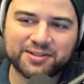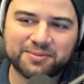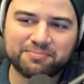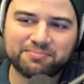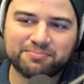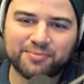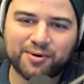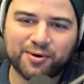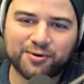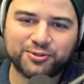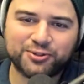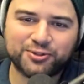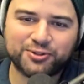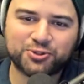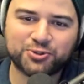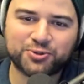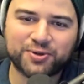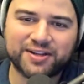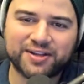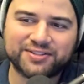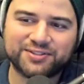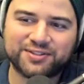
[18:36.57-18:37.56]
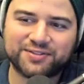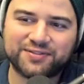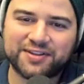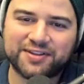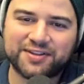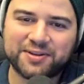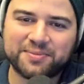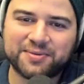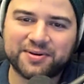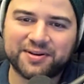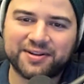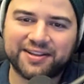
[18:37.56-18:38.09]
most stressed of
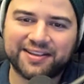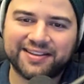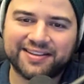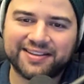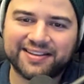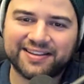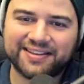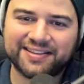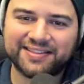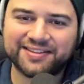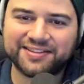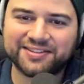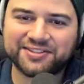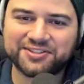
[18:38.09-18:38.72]
anybody in this